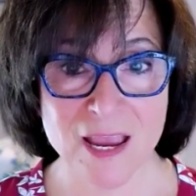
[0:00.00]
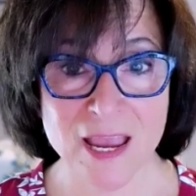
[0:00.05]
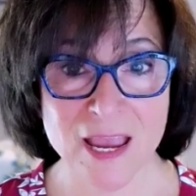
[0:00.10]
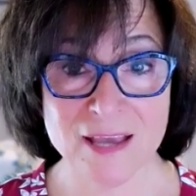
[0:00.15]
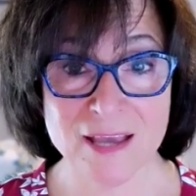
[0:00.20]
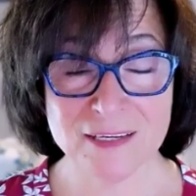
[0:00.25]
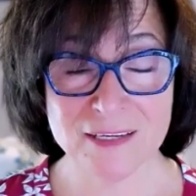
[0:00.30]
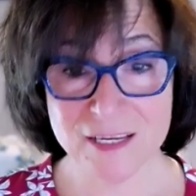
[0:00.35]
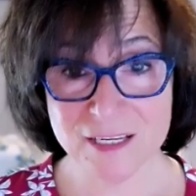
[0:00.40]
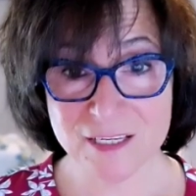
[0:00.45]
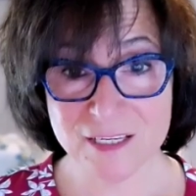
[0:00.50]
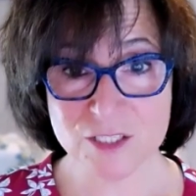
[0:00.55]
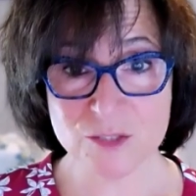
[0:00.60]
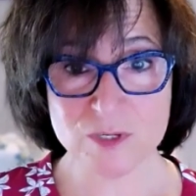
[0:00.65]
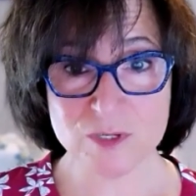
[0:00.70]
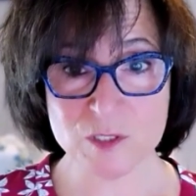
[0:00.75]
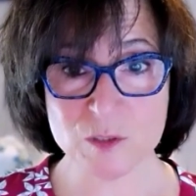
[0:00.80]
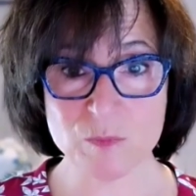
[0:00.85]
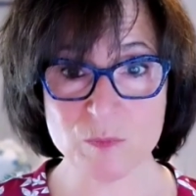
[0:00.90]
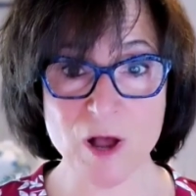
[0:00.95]
and his
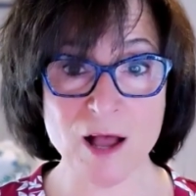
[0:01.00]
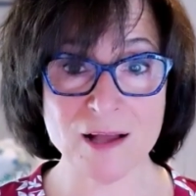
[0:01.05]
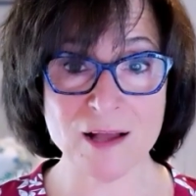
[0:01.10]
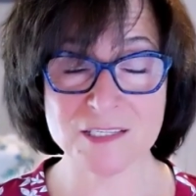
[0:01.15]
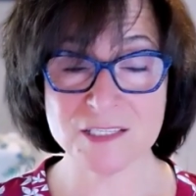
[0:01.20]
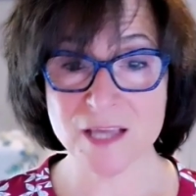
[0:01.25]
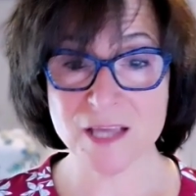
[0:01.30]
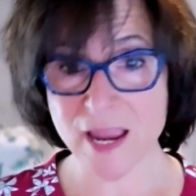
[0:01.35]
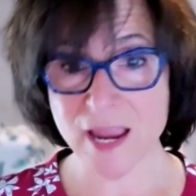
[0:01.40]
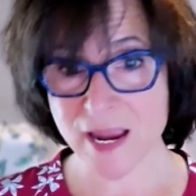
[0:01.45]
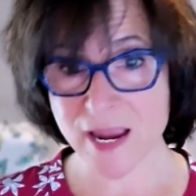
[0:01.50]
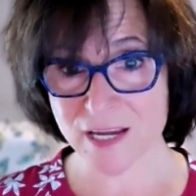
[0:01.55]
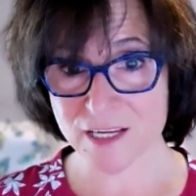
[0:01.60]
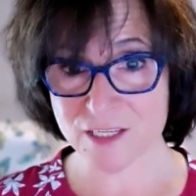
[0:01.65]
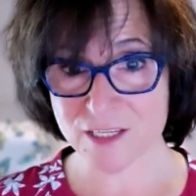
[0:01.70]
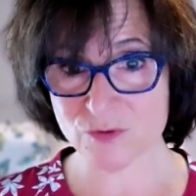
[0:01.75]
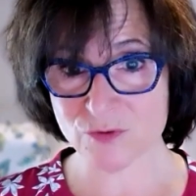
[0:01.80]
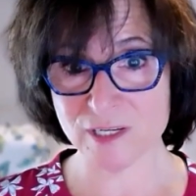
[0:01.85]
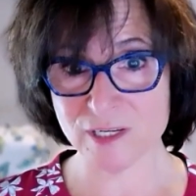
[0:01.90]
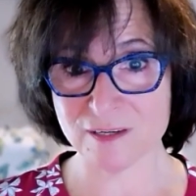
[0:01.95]
response,
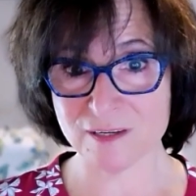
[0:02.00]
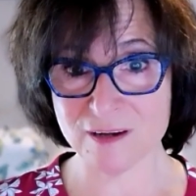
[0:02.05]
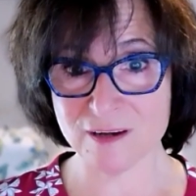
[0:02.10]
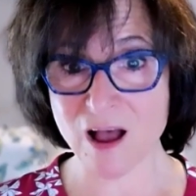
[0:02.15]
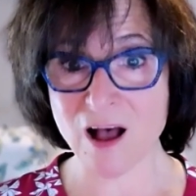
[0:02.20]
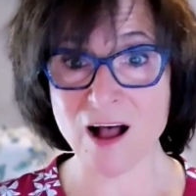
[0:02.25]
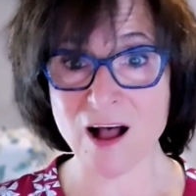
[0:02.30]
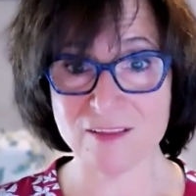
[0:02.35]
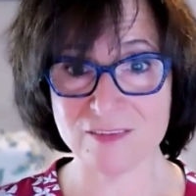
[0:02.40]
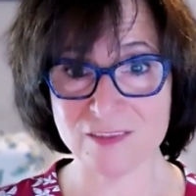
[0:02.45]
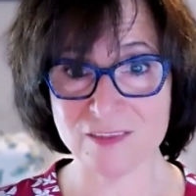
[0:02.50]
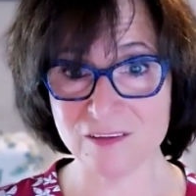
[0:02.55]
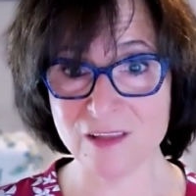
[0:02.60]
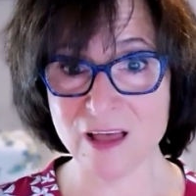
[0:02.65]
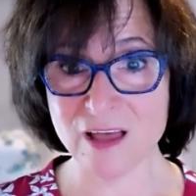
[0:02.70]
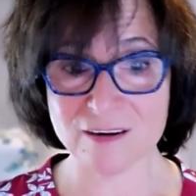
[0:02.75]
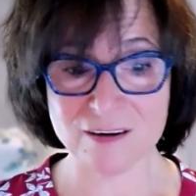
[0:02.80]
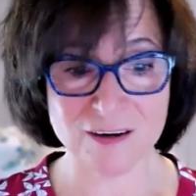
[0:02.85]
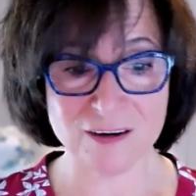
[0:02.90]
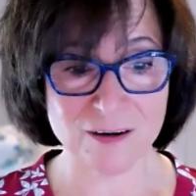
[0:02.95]
handwritten on the
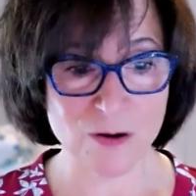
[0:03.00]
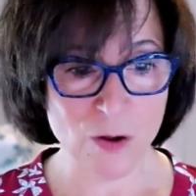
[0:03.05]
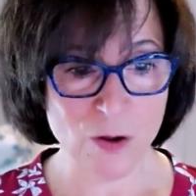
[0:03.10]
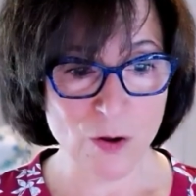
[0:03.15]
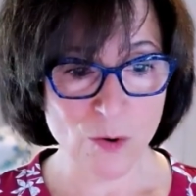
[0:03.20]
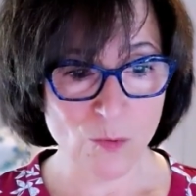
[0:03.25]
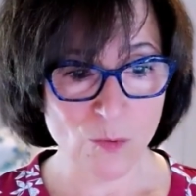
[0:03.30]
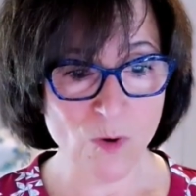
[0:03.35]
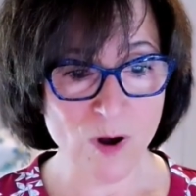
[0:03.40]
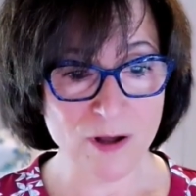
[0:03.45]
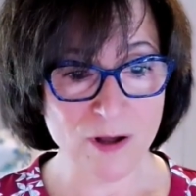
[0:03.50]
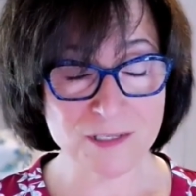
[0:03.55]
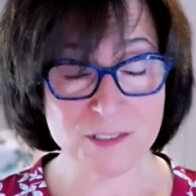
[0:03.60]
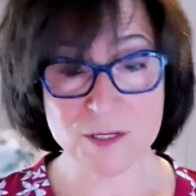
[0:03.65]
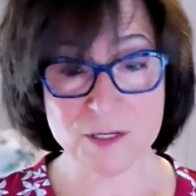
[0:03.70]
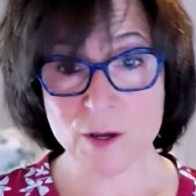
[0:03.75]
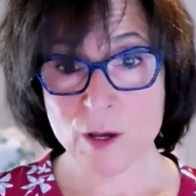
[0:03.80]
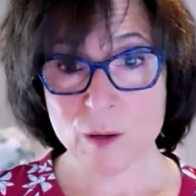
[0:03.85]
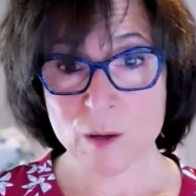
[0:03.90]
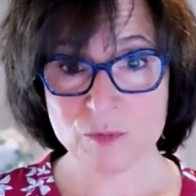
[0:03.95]
letter,
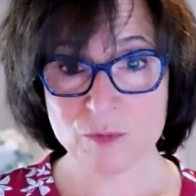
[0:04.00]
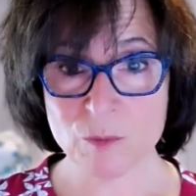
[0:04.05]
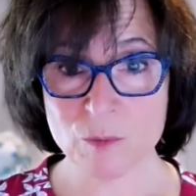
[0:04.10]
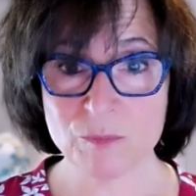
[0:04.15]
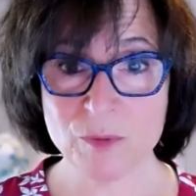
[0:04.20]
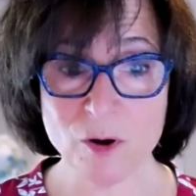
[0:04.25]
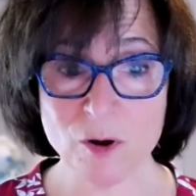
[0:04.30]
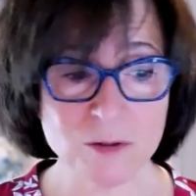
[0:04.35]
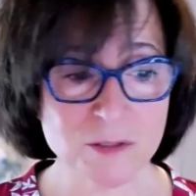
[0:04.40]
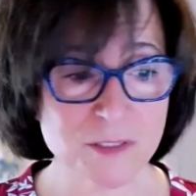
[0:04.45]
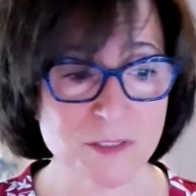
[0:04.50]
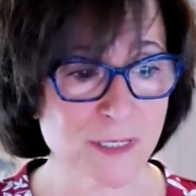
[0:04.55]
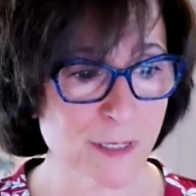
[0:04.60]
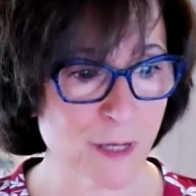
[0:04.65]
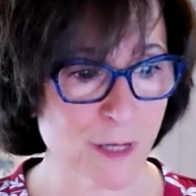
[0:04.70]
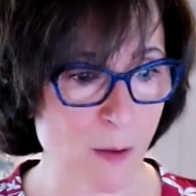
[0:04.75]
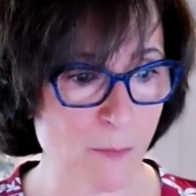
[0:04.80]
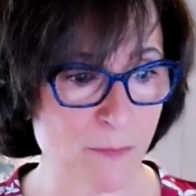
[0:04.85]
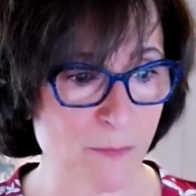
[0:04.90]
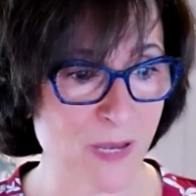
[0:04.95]
was
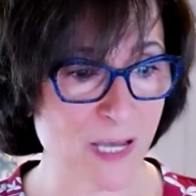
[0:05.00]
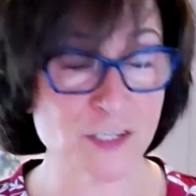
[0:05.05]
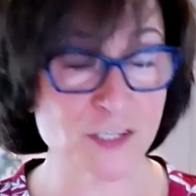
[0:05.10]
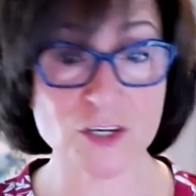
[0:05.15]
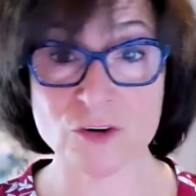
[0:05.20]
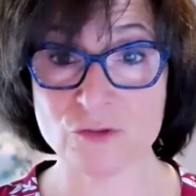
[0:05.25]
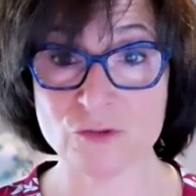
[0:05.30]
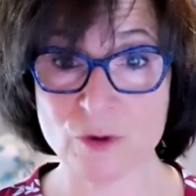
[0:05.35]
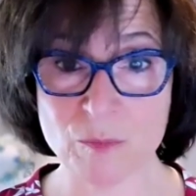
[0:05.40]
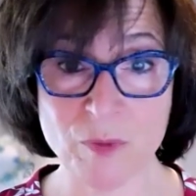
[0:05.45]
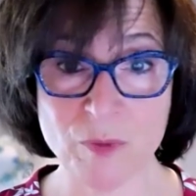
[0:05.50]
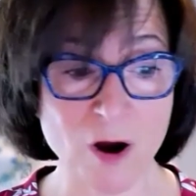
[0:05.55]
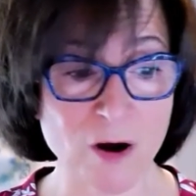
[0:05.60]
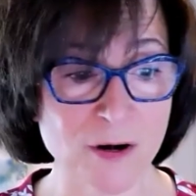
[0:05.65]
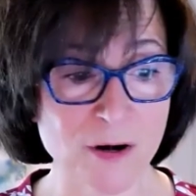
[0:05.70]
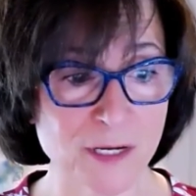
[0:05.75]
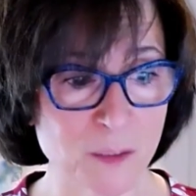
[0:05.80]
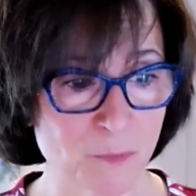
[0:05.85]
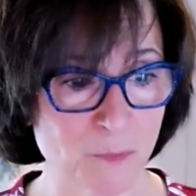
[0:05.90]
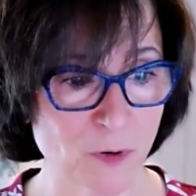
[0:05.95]
proposing a measure for
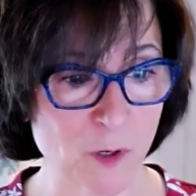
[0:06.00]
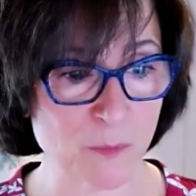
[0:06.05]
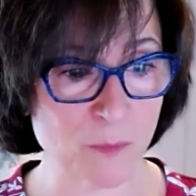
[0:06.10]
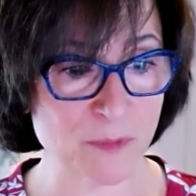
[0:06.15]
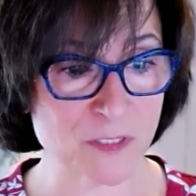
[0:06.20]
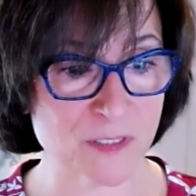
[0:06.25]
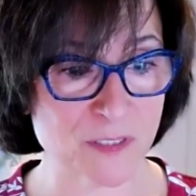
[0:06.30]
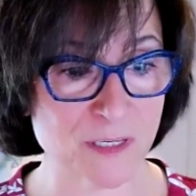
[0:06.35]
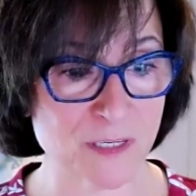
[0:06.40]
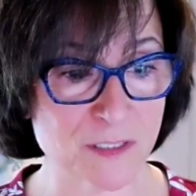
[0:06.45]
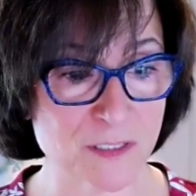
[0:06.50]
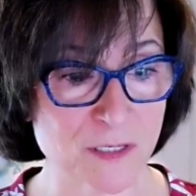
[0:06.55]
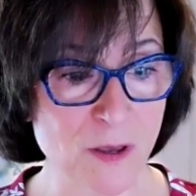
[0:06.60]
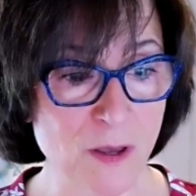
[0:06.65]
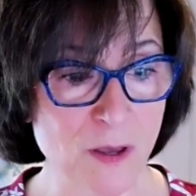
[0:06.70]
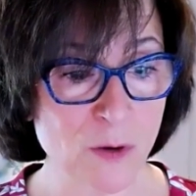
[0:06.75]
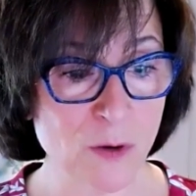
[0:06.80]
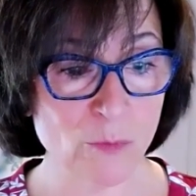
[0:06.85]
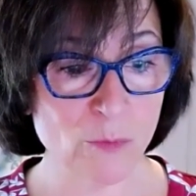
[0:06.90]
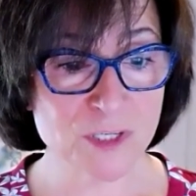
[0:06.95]
party purposes,
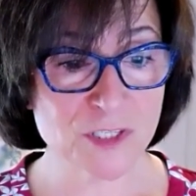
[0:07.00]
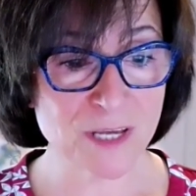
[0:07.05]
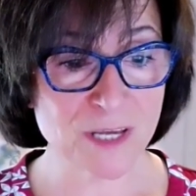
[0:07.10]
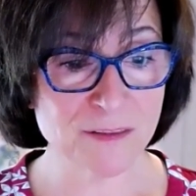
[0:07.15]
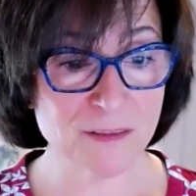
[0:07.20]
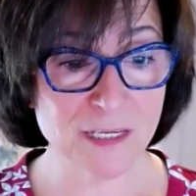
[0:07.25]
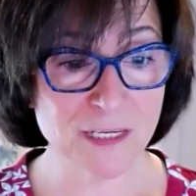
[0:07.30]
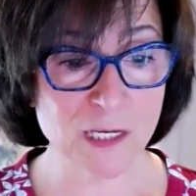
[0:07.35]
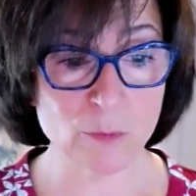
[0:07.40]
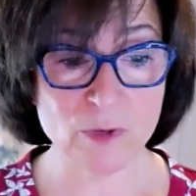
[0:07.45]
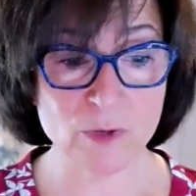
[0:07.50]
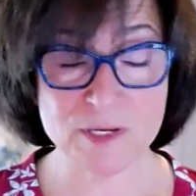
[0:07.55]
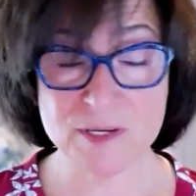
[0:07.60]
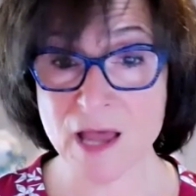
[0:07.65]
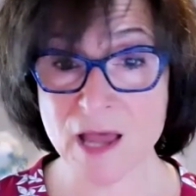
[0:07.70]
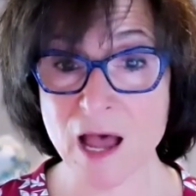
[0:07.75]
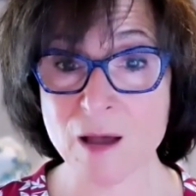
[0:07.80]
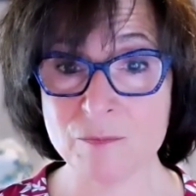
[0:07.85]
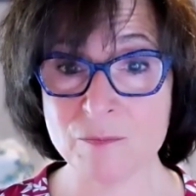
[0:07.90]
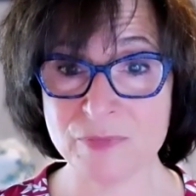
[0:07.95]
which I think it would
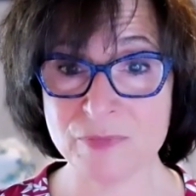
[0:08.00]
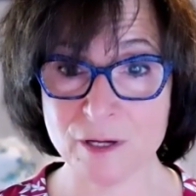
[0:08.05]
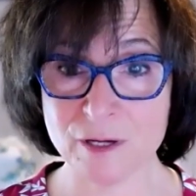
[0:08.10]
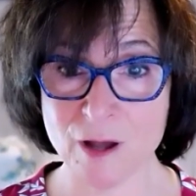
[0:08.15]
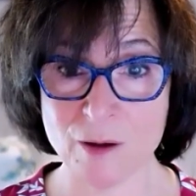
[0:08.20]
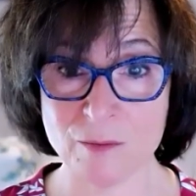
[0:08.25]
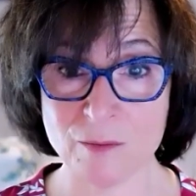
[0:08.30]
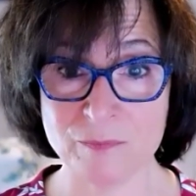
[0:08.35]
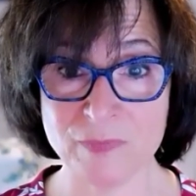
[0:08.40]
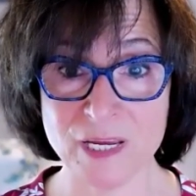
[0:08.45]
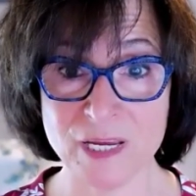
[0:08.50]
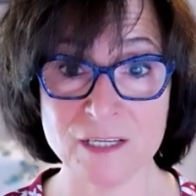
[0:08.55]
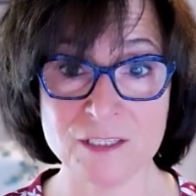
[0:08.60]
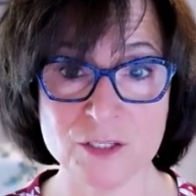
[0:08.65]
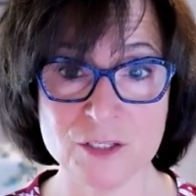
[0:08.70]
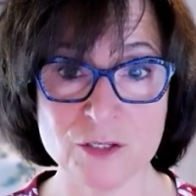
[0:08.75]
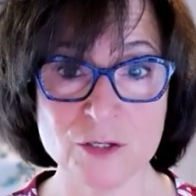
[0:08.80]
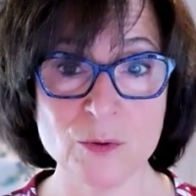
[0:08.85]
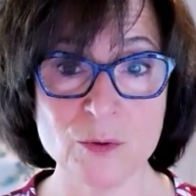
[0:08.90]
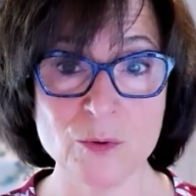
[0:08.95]
not become me
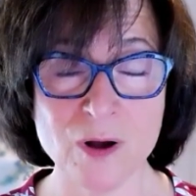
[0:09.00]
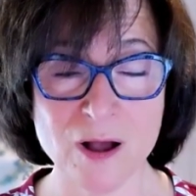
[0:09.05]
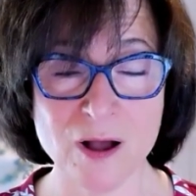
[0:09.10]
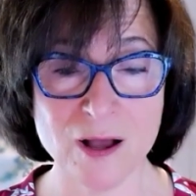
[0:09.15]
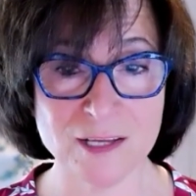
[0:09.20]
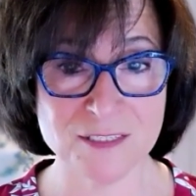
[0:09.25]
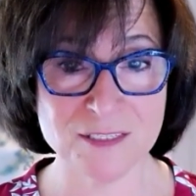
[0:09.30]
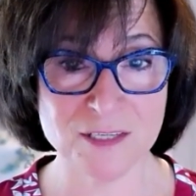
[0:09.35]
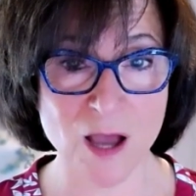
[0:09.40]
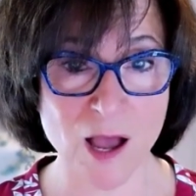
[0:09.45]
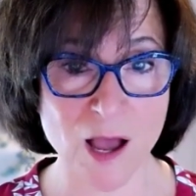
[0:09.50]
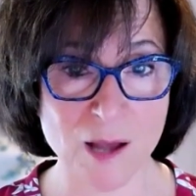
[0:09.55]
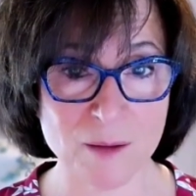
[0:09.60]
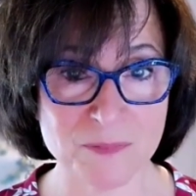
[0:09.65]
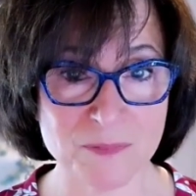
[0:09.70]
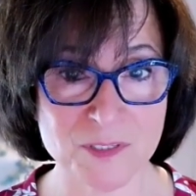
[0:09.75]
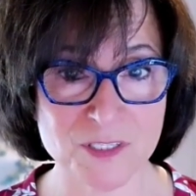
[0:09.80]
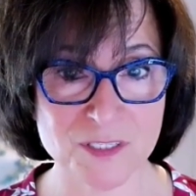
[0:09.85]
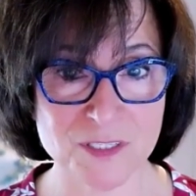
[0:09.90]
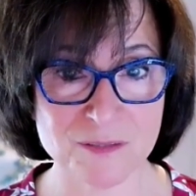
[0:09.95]
to
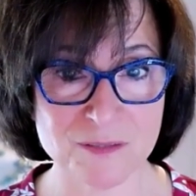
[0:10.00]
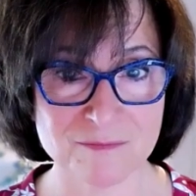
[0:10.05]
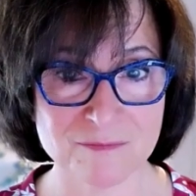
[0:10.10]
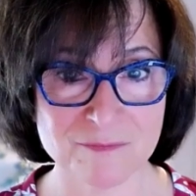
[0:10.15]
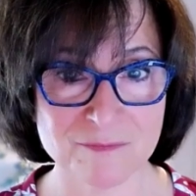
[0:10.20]
adopt.